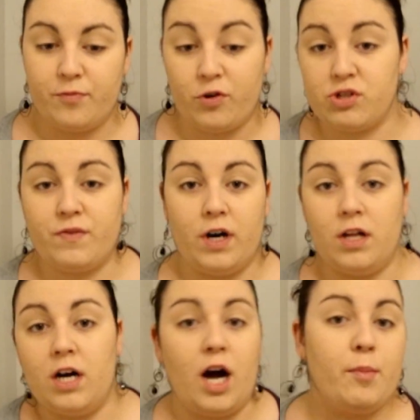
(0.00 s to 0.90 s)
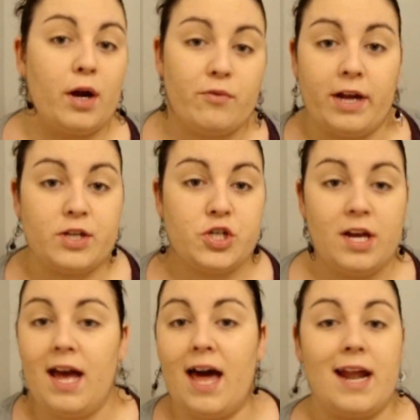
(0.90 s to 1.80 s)
First of all, I'm not
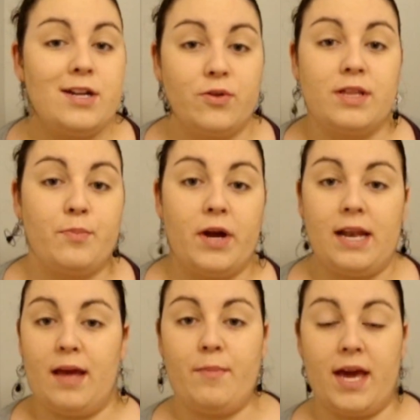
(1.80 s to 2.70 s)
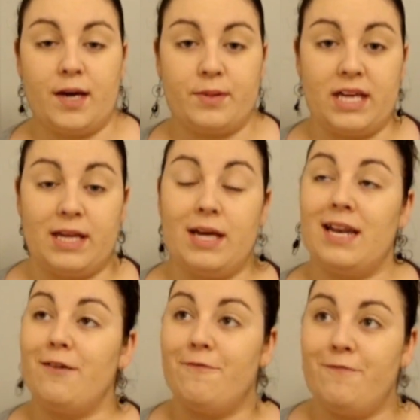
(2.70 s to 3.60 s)
rich, and I know that the brand name makeup can
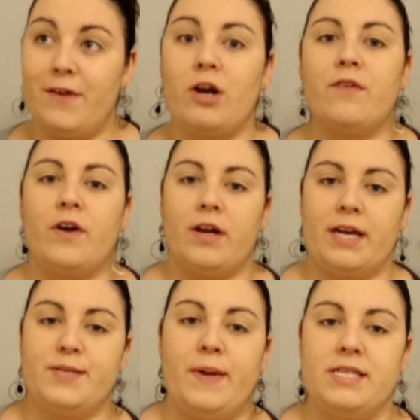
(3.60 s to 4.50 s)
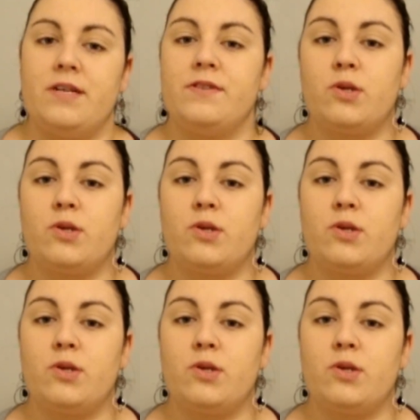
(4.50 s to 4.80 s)
get very, very expensive.